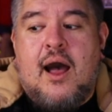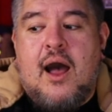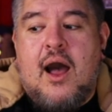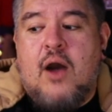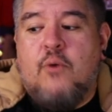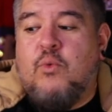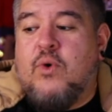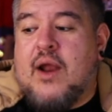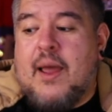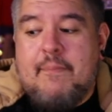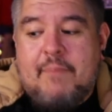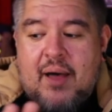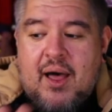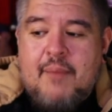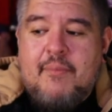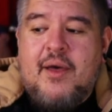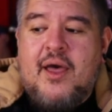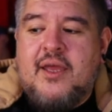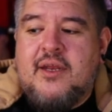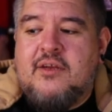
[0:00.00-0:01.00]
when I bought
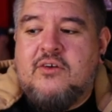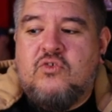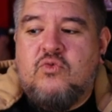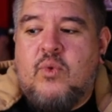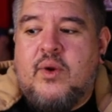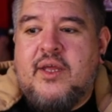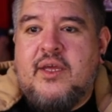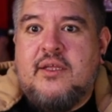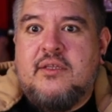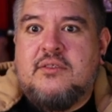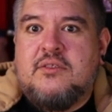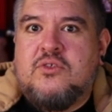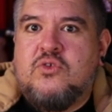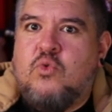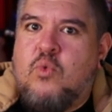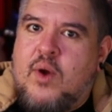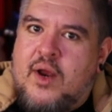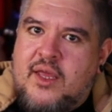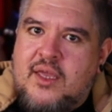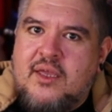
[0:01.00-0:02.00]
mine in
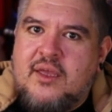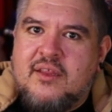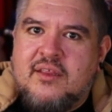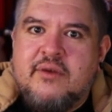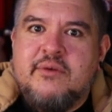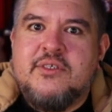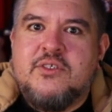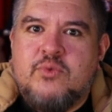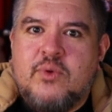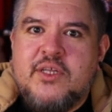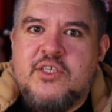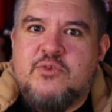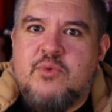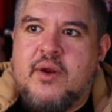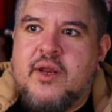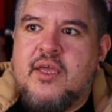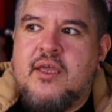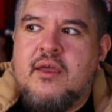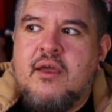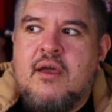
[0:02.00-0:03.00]
2020, I think it was
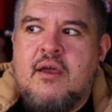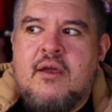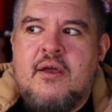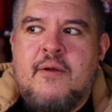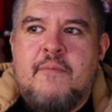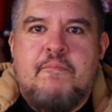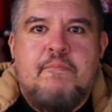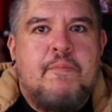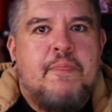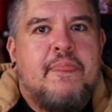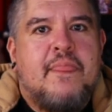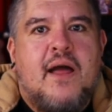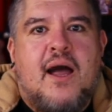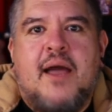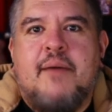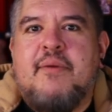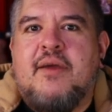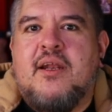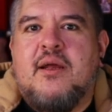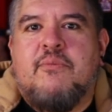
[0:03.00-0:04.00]
2020, I
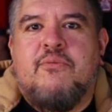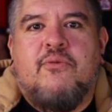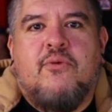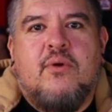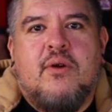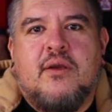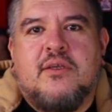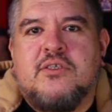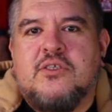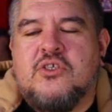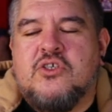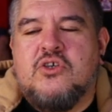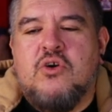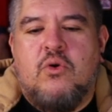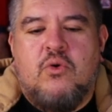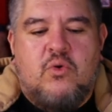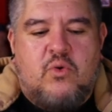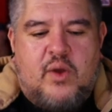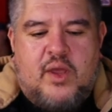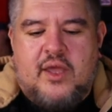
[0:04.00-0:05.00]
made up for it so
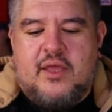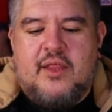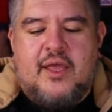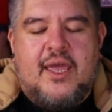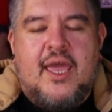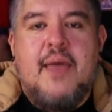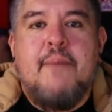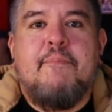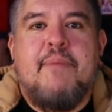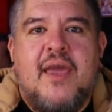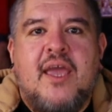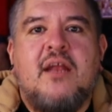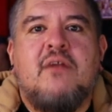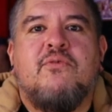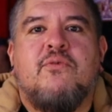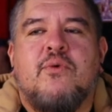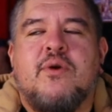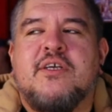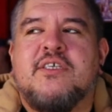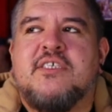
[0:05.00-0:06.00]
quick. Like, it paid
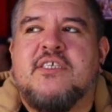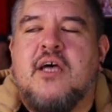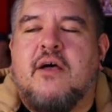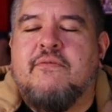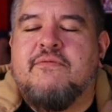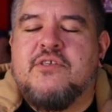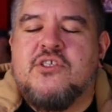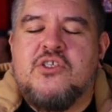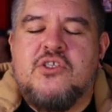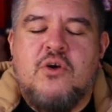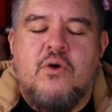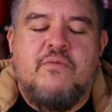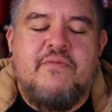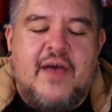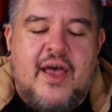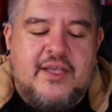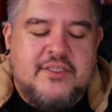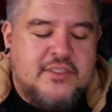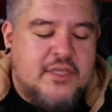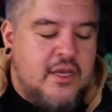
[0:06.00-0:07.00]
for itself so
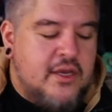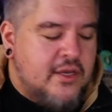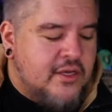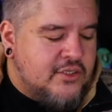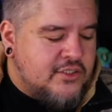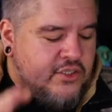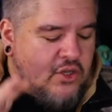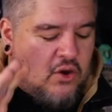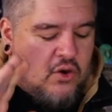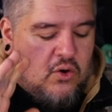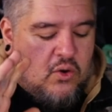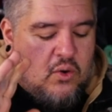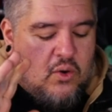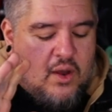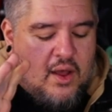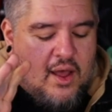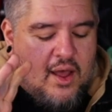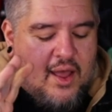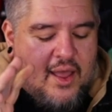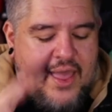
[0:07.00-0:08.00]
fast. So
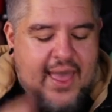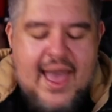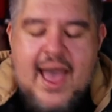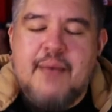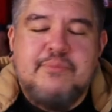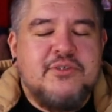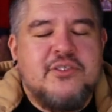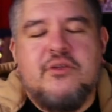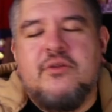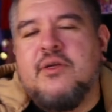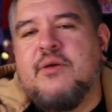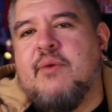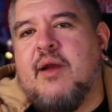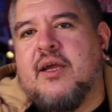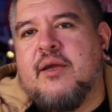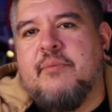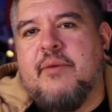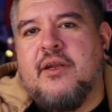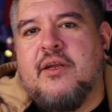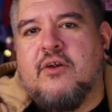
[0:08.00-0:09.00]
I absolutely
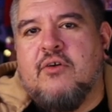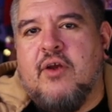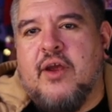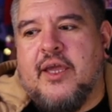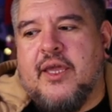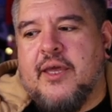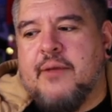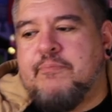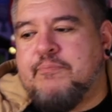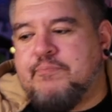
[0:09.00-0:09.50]
recommend a Cricut.